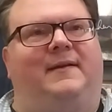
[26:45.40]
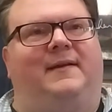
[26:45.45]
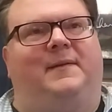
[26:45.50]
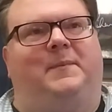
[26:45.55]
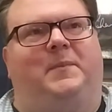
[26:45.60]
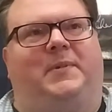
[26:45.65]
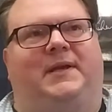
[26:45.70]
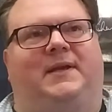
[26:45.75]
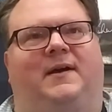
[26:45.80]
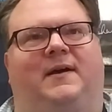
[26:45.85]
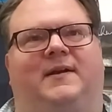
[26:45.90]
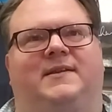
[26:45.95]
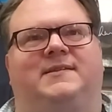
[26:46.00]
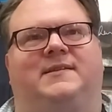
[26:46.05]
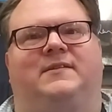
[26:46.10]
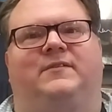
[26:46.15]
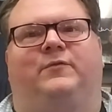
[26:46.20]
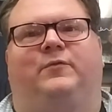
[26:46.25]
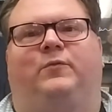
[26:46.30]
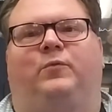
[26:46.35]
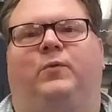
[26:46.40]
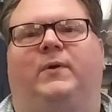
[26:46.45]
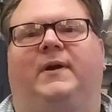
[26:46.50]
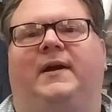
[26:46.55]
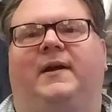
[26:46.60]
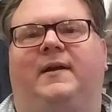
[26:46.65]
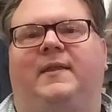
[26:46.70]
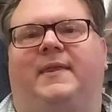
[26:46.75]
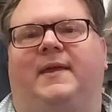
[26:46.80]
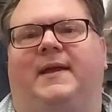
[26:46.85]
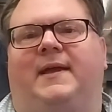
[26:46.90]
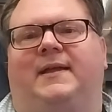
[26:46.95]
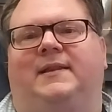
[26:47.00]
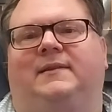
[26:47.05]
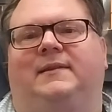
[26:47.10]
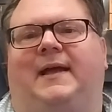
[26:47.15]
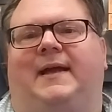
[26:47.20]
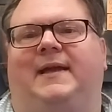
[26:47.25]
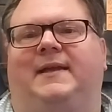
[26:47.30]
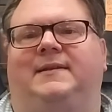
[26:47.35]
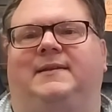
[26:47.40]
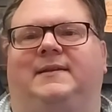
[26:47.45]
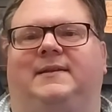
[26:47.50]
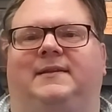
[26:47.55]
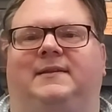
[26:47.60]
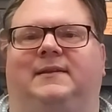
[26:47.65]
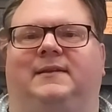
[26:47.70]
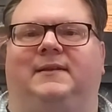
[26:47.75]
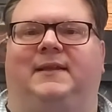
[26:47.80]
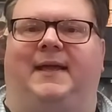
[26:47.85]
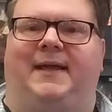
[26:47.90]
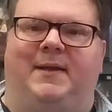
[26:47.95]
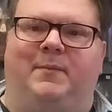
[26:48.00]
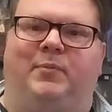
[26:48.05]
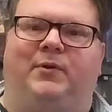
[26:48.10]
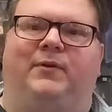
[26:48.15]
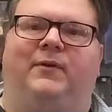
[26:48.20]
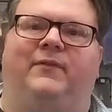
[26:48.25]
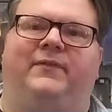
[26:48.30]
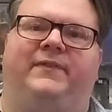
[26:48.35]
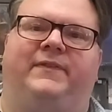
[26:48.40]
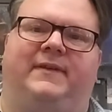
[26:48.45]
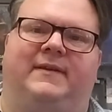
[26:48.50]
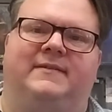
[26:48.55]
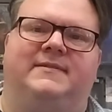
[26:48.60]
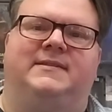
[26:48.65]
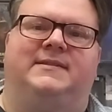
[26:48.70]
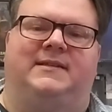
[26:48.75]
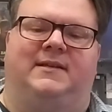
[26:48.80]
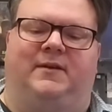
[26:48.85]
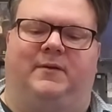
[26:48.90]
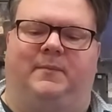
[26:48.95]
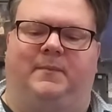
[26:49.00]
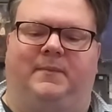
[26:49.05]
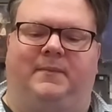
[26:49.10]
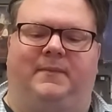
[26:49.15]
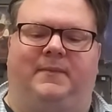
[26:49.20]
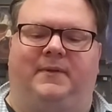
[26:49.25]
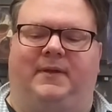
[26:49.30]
because of where they landed in the label system,